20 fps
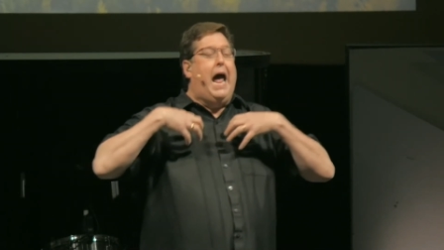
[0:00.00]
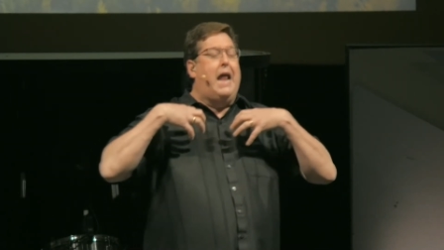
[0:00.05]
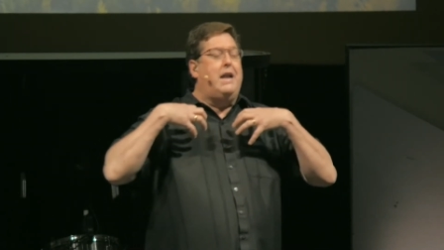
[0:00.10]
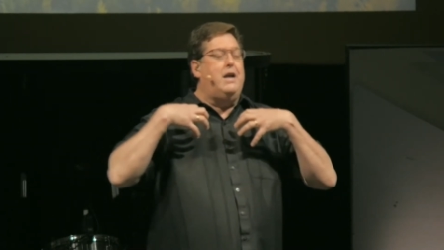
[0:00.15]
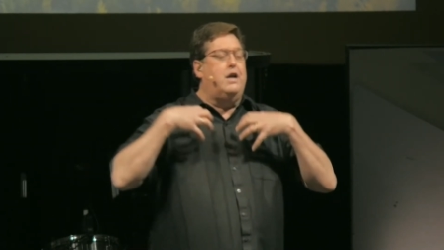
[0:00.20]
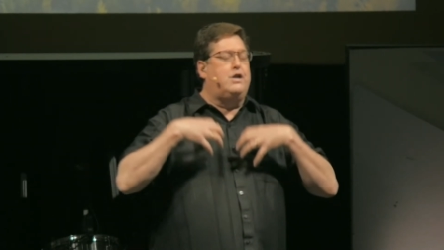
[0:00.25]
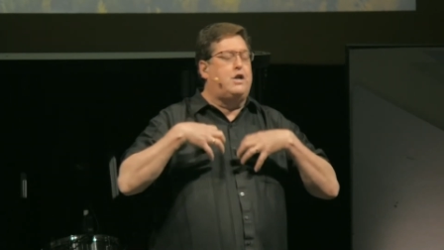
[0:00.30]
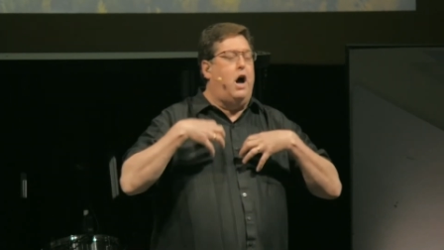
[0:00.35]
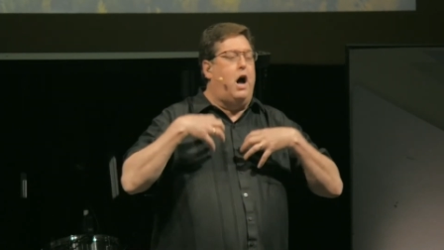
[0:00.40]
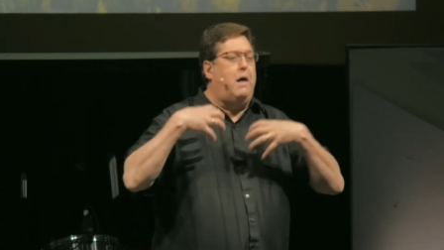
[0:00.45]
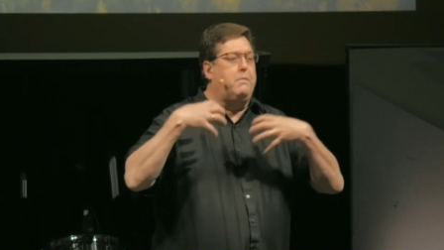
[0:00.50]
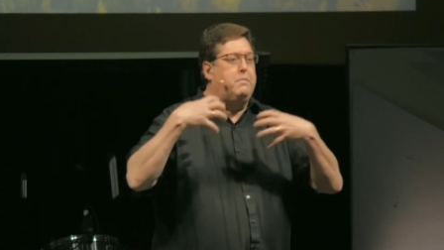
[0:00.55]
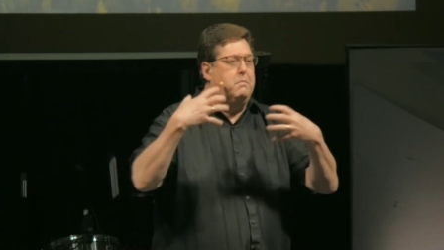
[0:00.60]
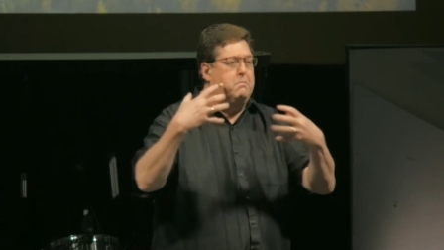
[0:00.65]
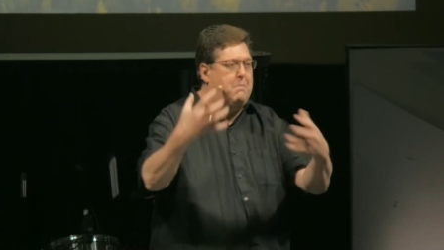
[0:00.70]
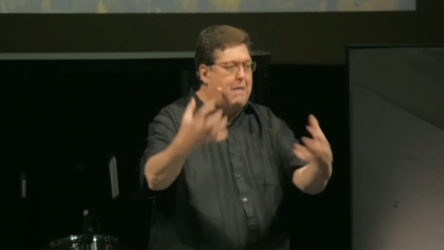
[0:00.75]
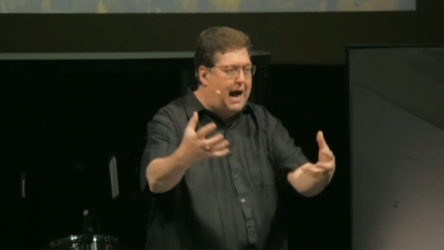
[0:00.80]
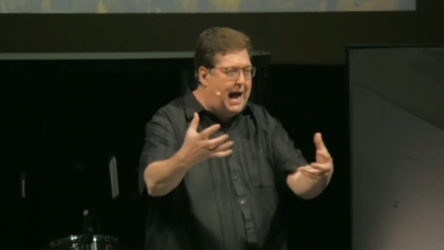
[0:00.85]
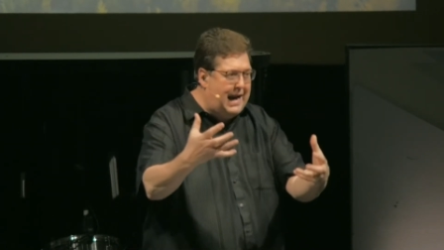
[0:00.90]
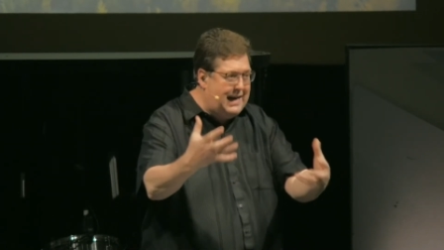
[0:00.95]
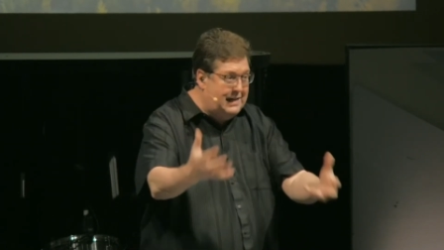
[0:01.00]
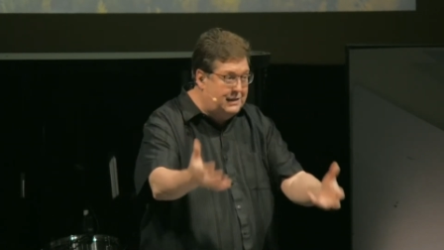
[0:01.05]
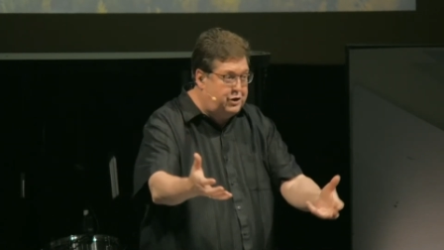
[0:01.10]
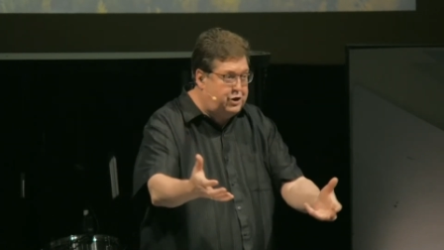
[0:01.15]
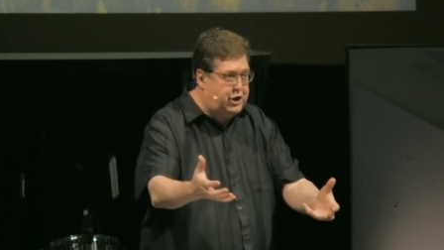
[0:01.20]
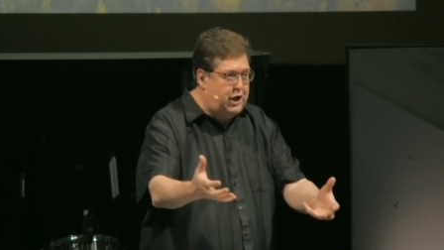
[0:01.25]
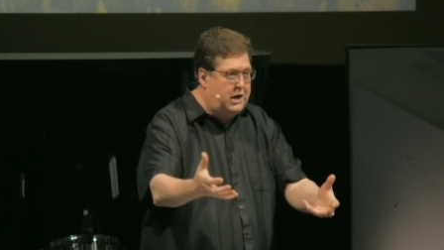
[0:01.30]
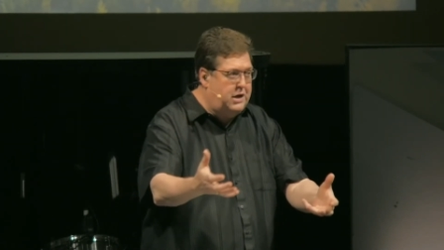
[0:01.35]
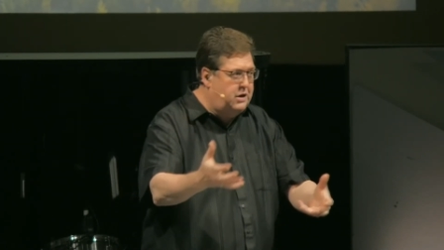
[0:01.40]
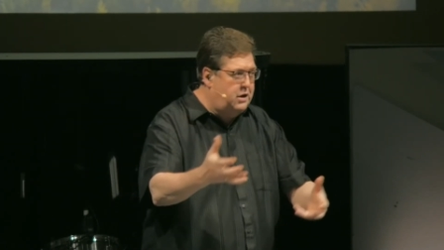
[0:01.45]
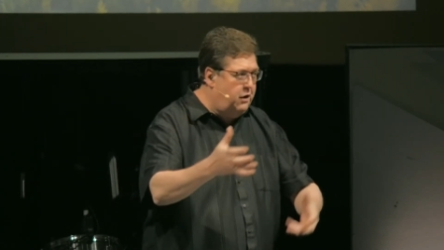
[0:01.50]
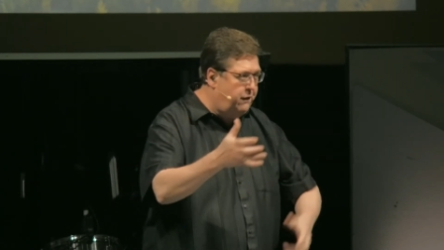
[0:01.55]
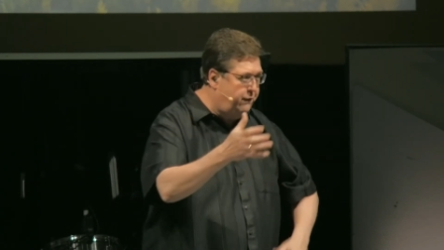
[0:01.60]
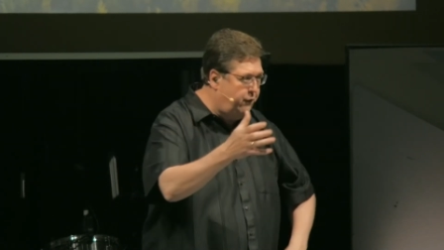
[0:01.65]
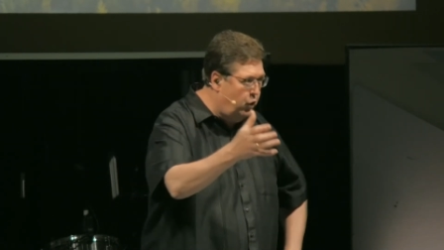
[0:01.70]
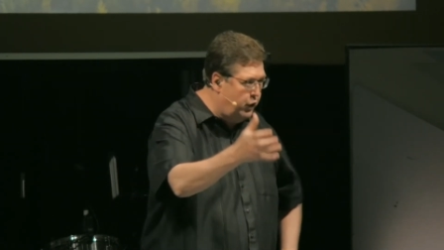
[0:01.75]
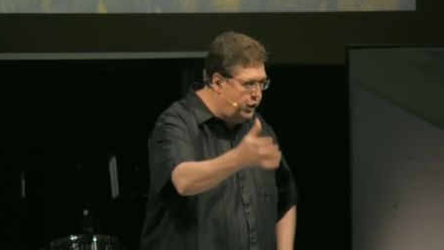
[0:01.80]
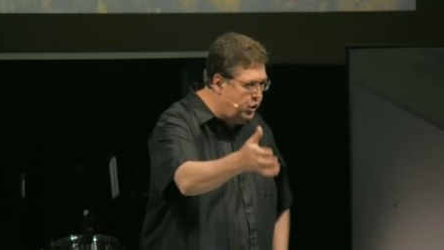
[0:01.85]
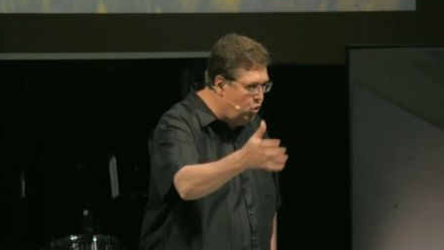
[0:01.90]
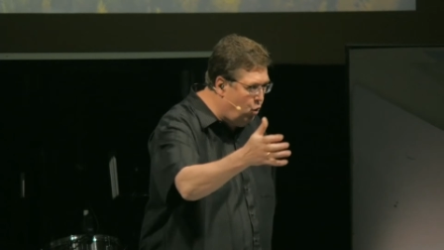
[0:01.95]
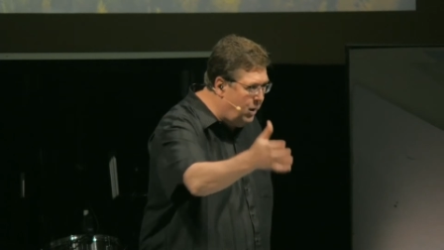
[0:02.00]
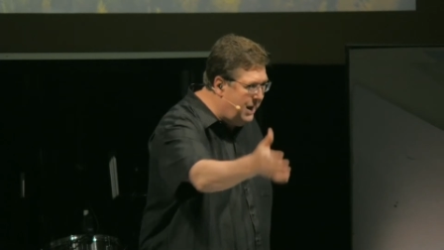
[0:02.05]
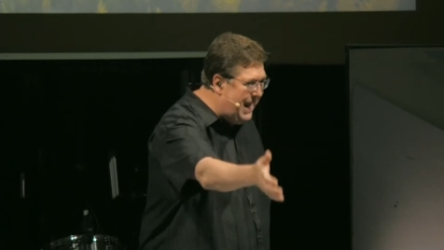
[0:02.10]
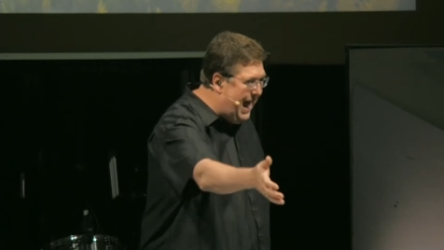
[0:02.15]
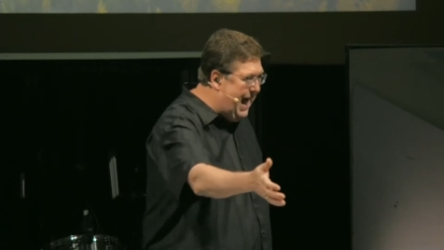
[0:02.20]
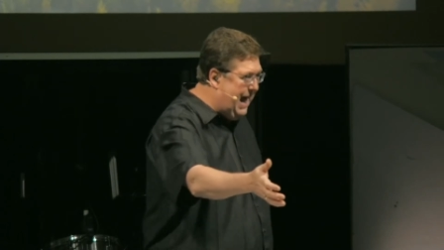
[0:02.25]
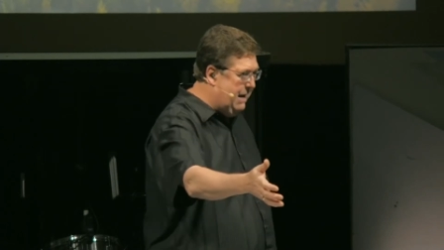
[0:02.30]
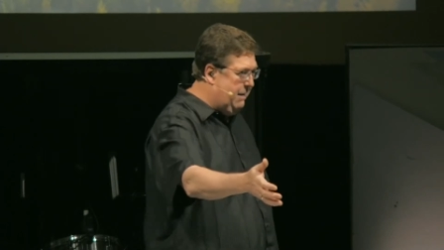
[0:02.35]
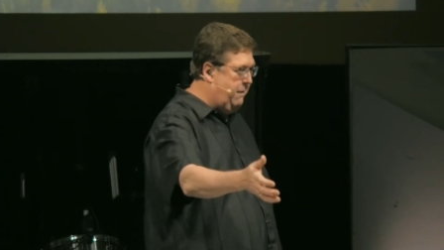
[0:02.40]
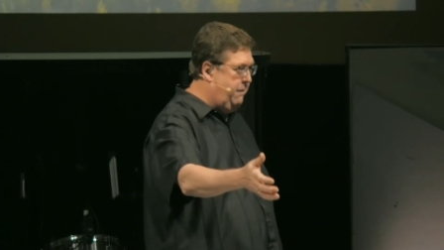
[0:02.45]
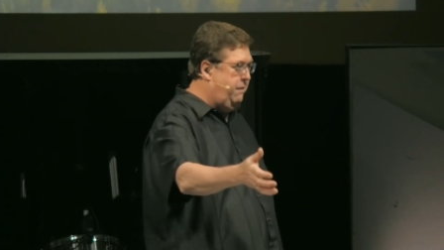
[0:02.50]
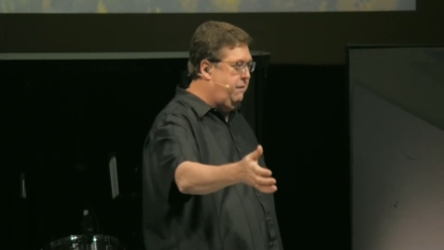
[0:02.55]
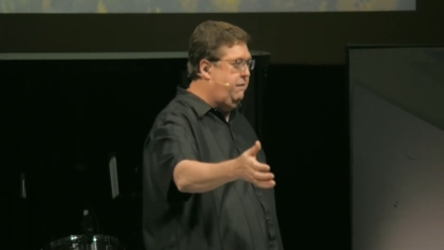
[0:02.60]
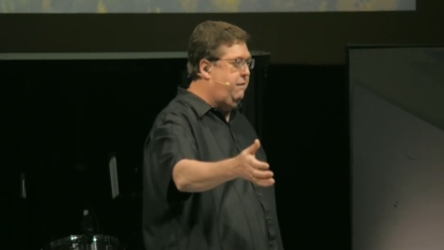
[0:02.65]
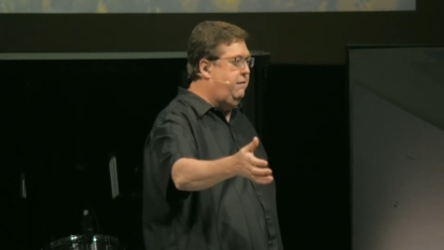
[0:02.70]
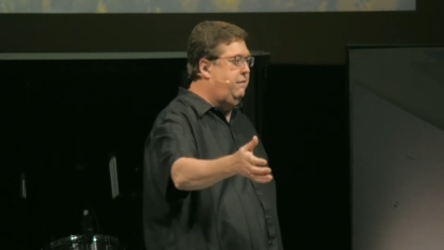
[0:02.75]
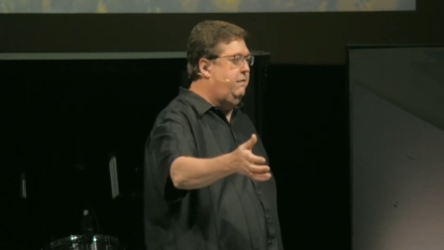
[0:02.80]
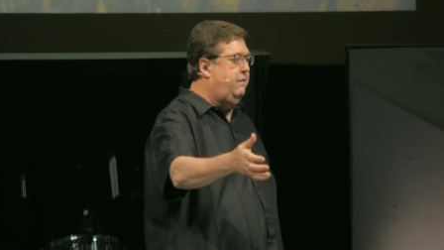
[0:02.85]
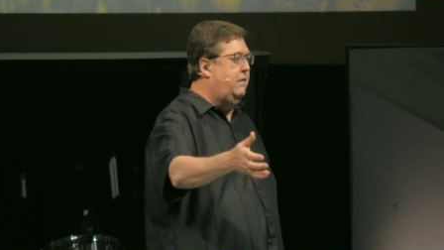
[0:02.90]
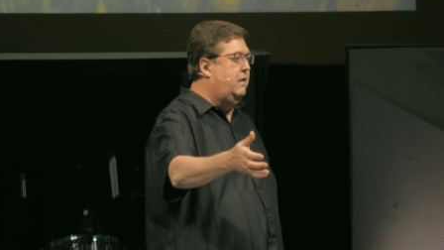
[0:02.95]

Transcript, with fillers: and adopt my agenda for your life